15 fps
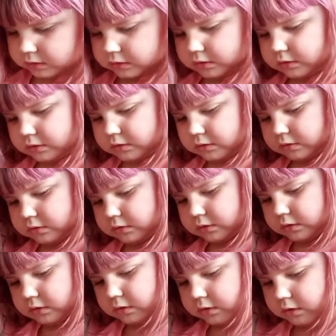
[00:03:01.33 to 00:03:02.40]

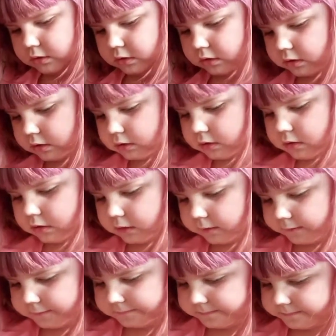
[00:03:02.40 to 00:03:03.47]
Nobody speaks.